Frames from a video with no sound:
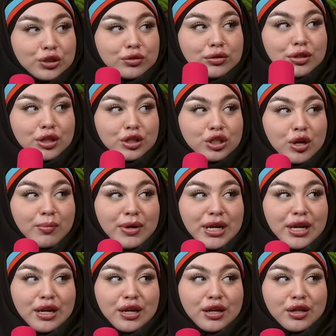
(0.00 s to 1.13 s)
dude?
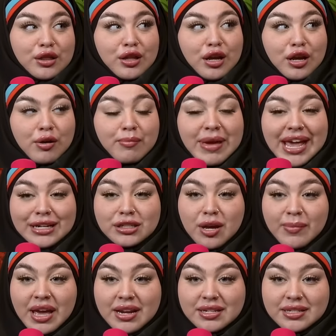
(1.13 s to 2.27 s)
Somebody, a man
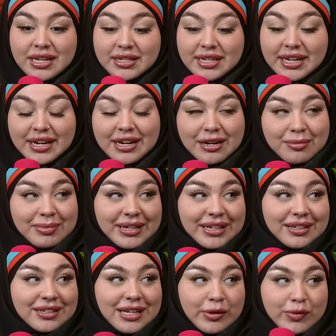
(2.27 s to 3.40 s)
taught me how to say dick in
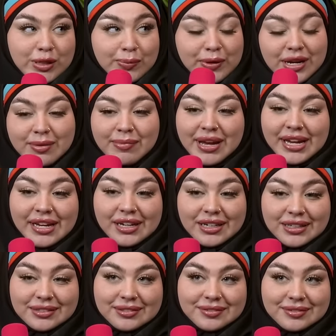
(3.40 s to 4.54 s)
Arabic. He whispered it in my
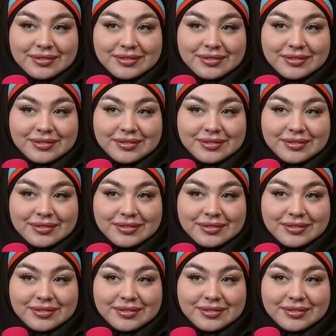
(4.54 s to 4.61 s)
ear.